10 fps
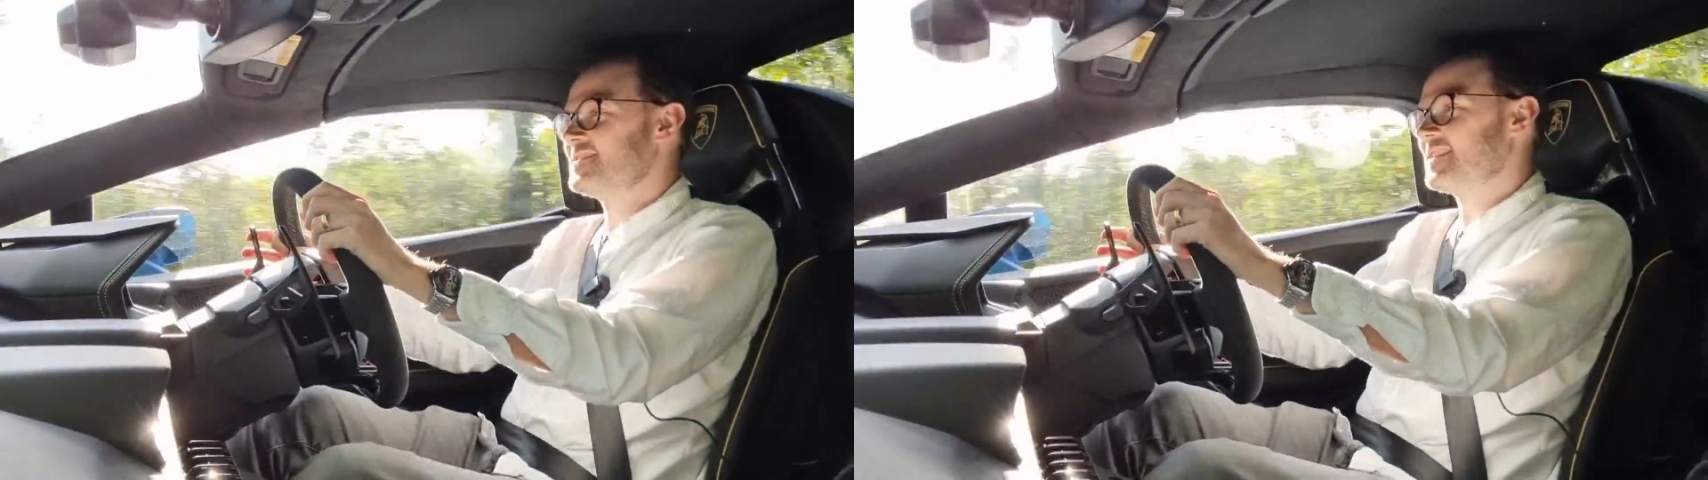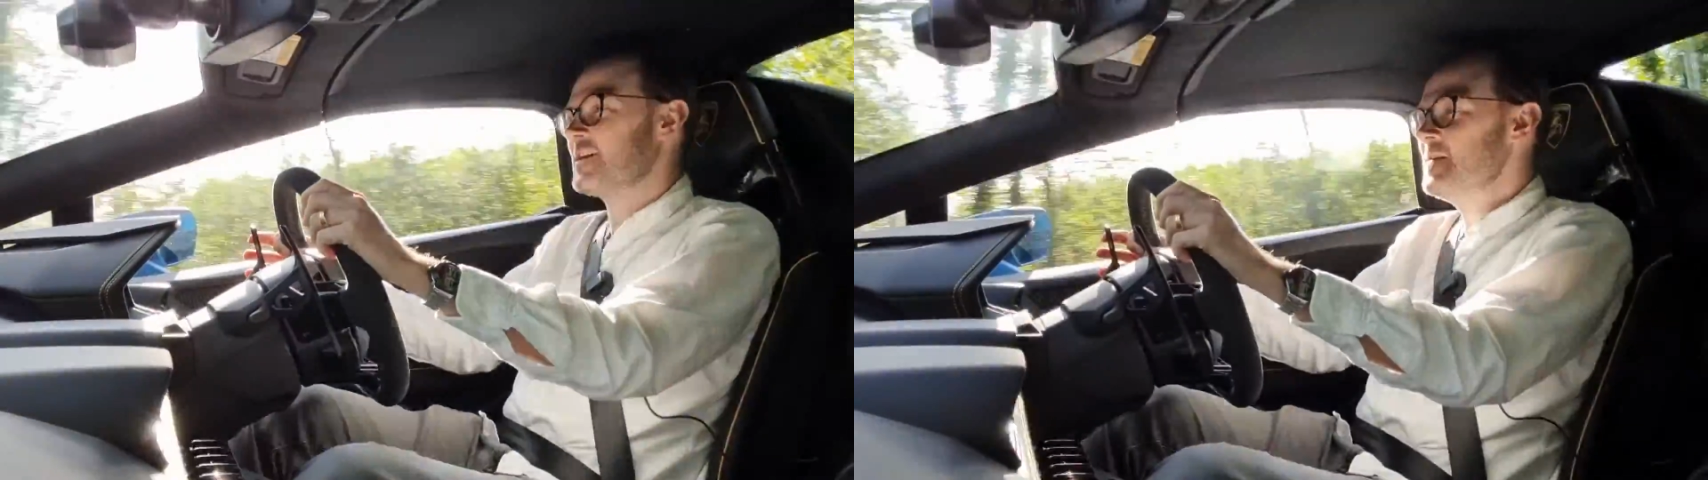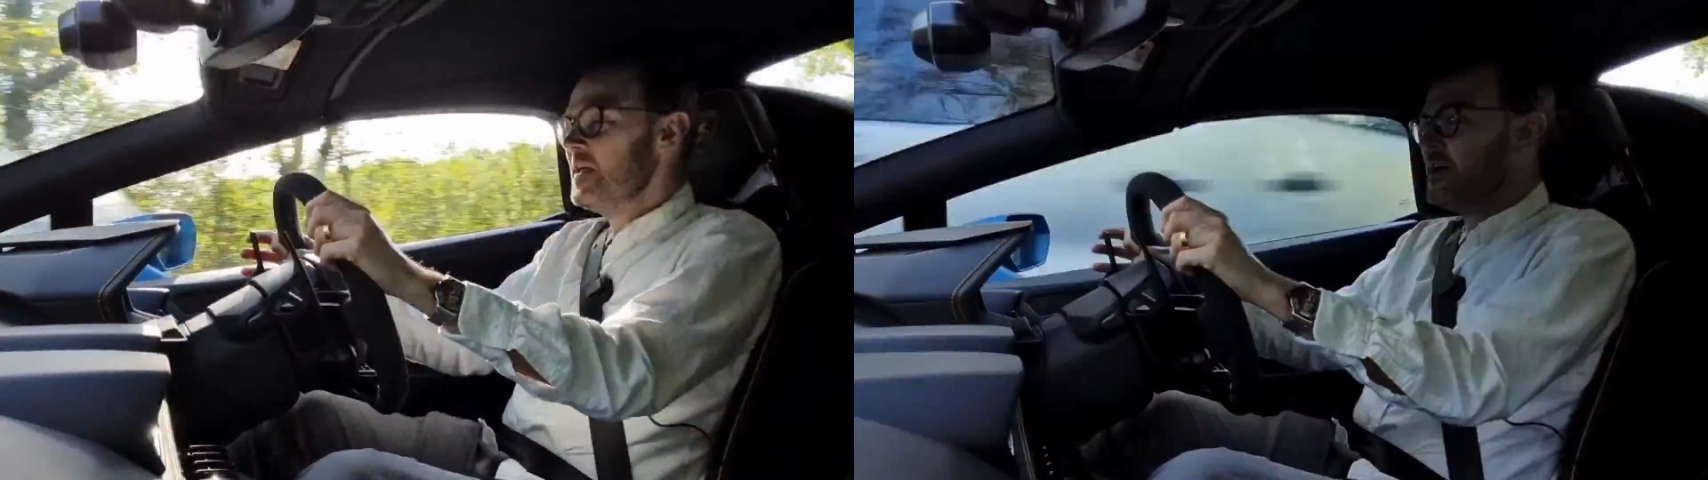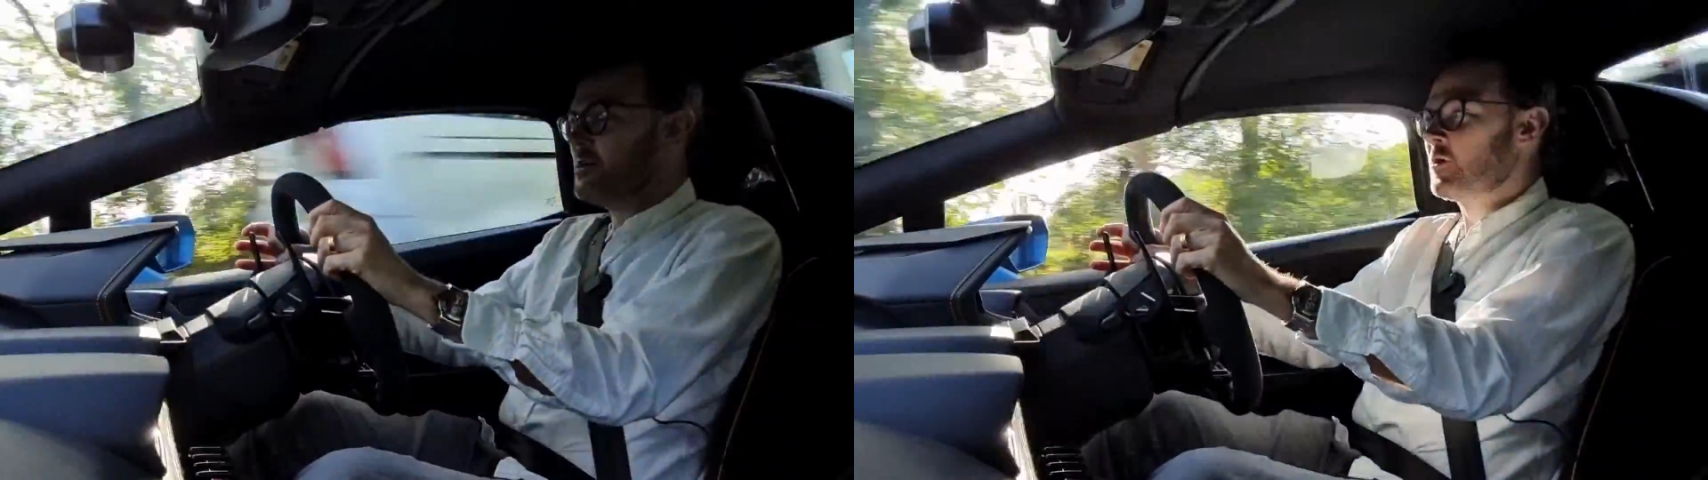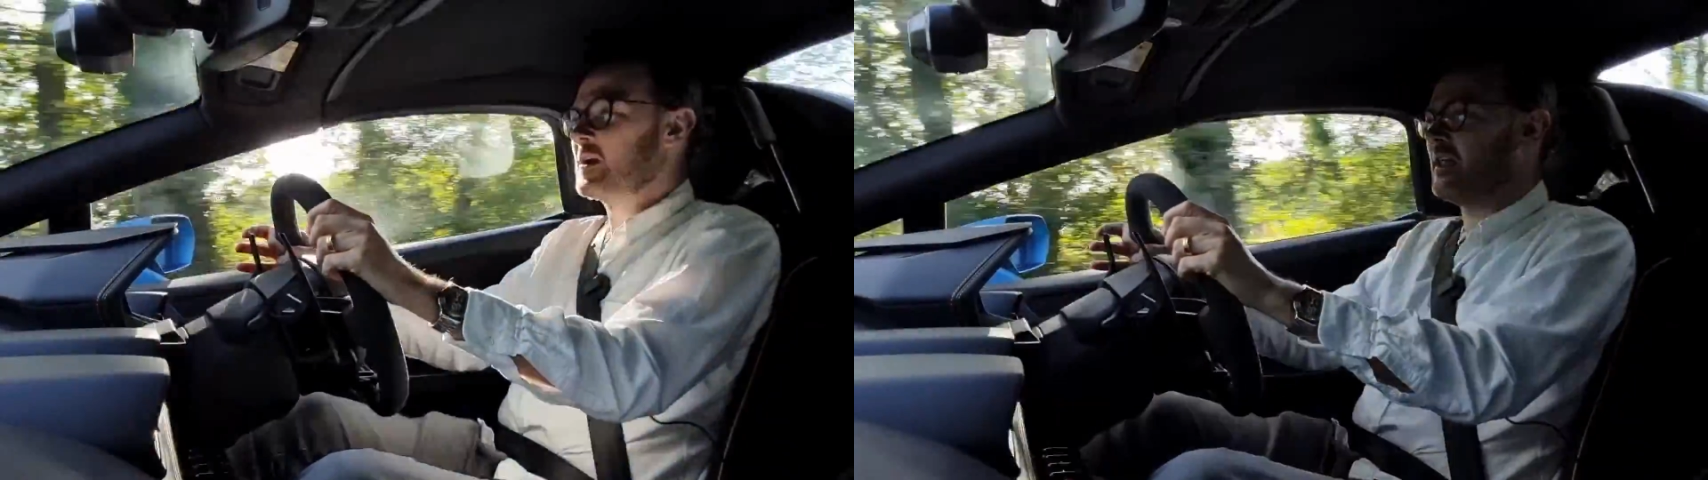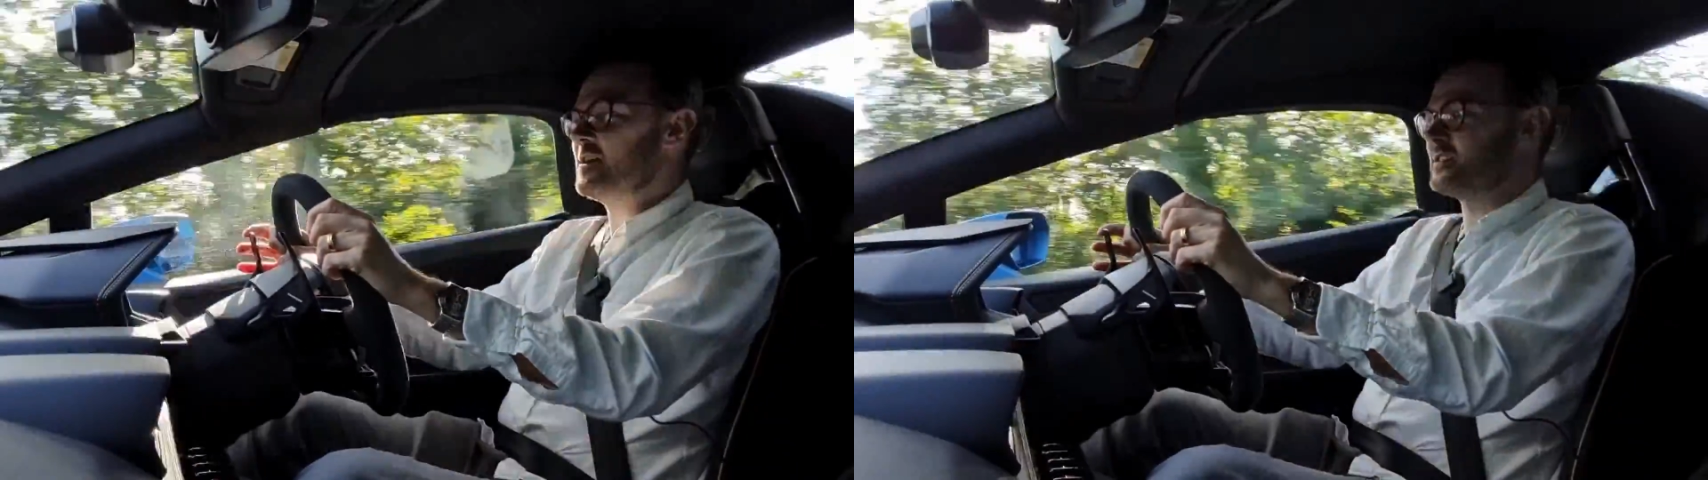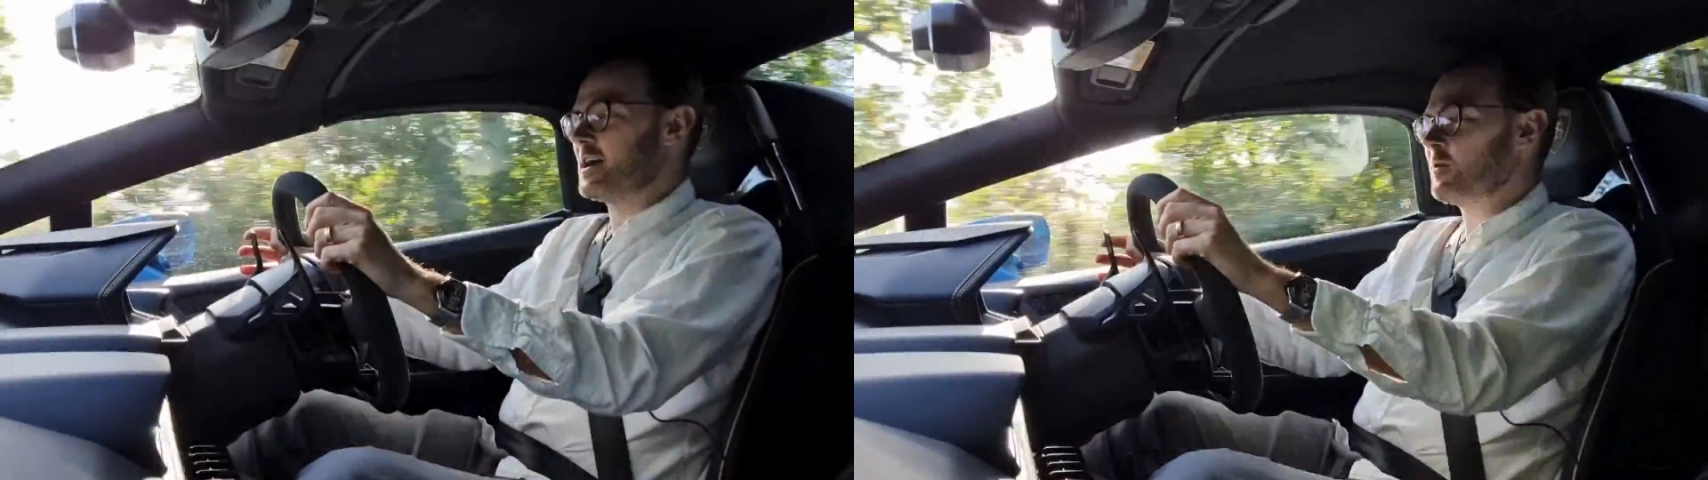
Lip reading: So we'll close that,